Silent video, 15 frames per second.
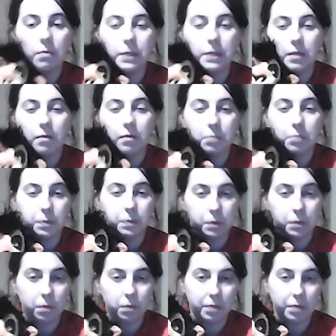number
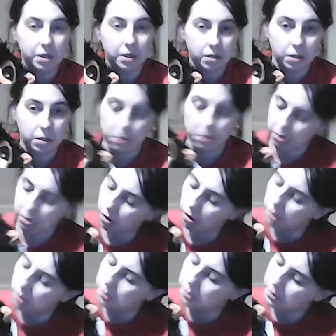4 because
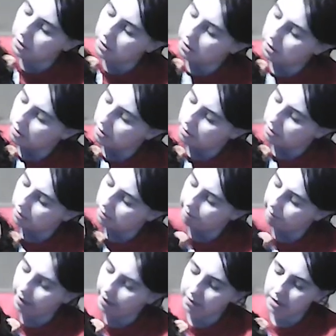of the
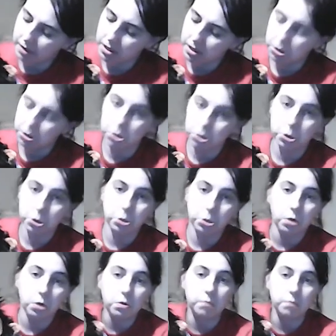fact that he is just
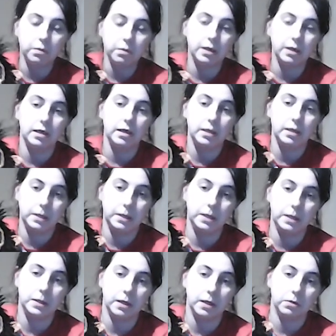so completely
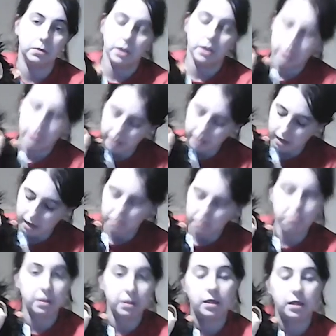detailed. He came
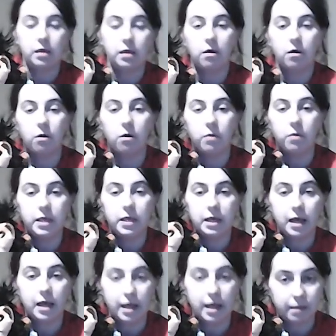completely whole. He
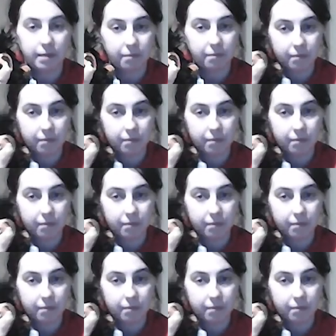came